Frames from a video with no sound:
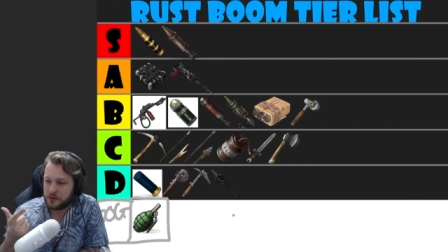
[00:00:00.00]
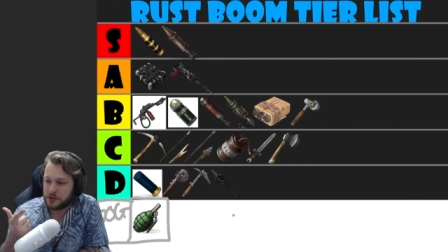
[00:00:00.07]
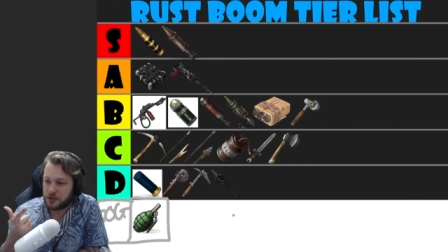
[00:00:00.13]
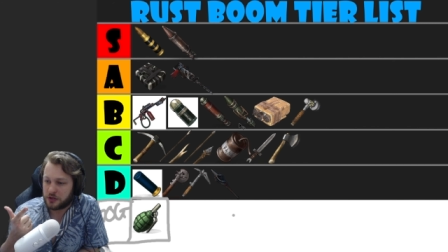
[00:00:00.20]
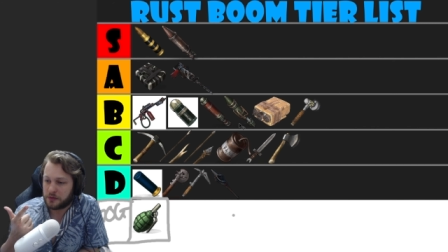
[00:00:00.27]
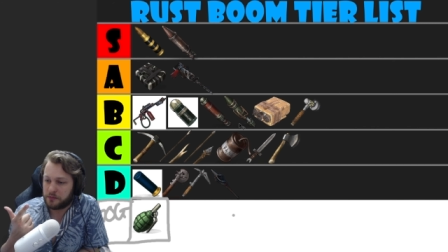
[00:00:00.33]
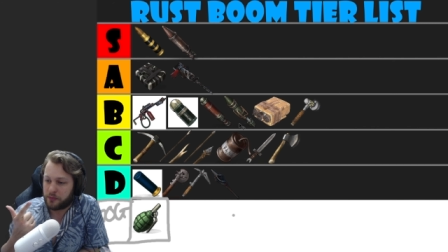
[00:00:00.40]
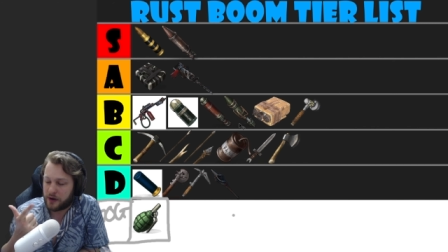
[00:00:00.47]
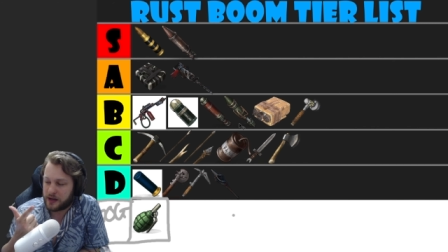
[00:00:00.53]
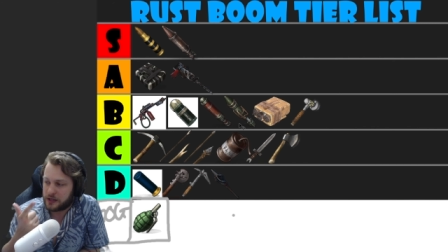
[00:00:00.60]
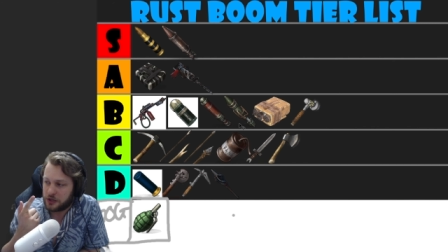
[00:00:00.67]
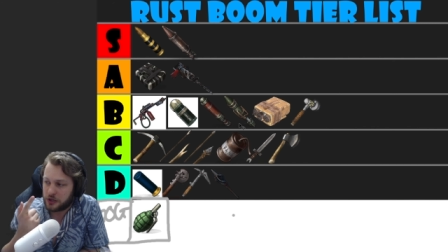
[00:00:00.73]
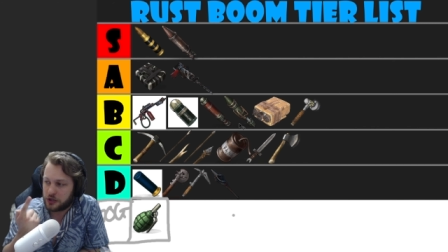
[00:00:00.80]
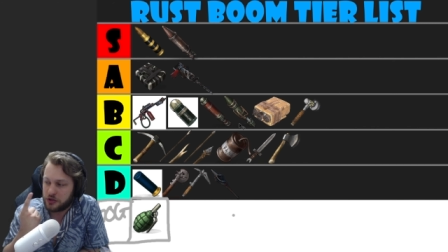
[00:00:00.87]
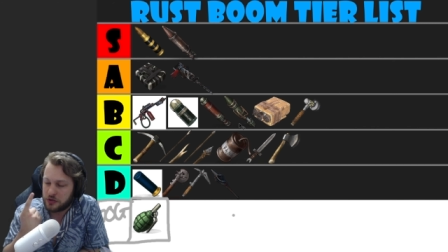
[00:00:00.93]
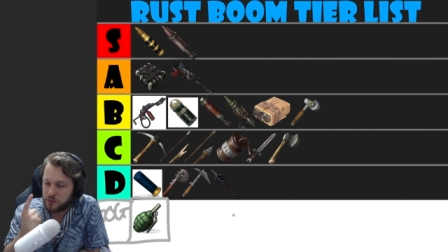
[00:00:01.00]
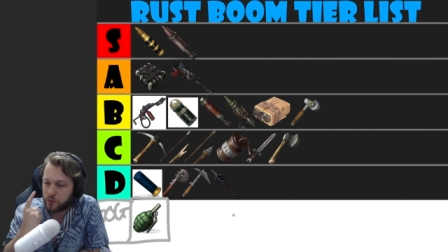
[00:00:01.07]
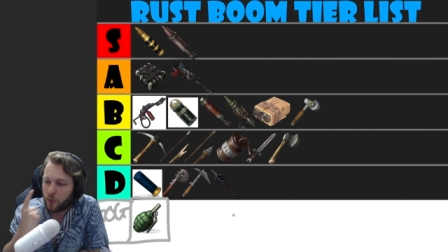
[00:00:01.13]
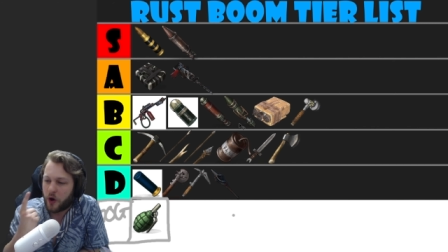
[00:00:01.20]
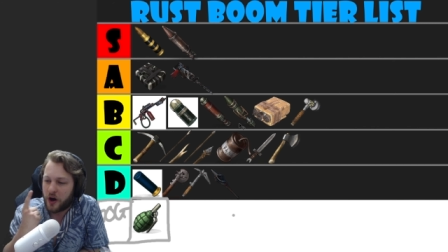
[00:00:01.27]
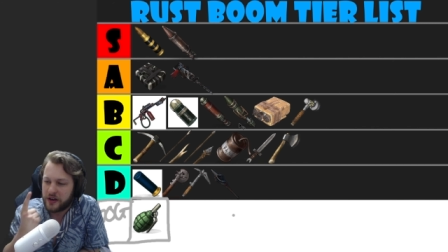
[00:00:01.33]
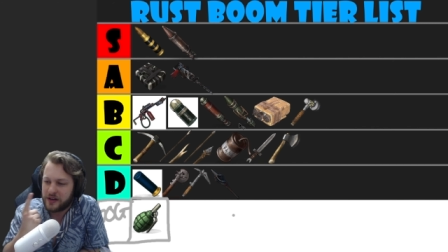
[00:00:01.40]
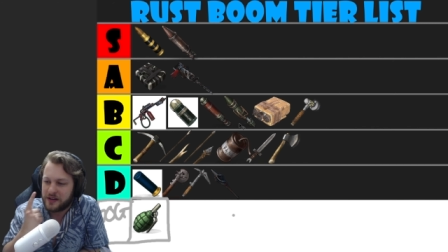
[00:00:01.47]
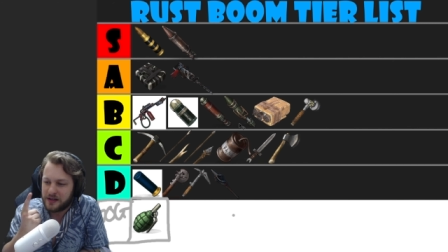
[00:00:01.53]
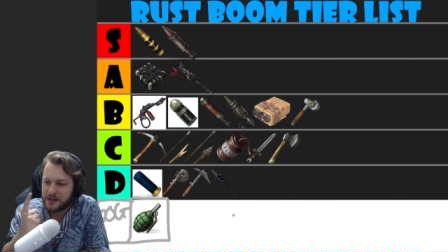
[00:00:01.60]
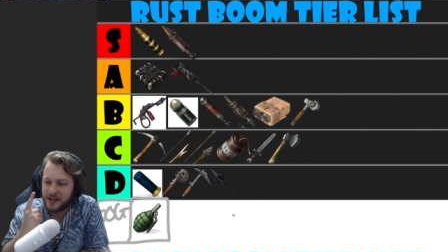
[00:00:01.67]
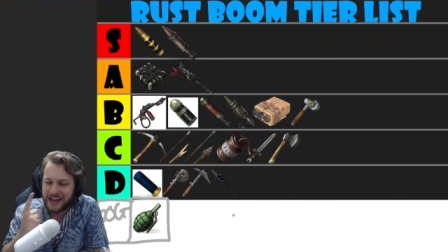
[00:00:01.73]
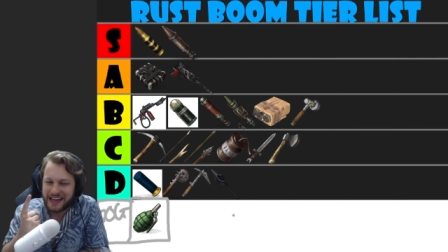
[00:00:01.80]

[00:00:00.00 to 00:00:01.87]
You can use one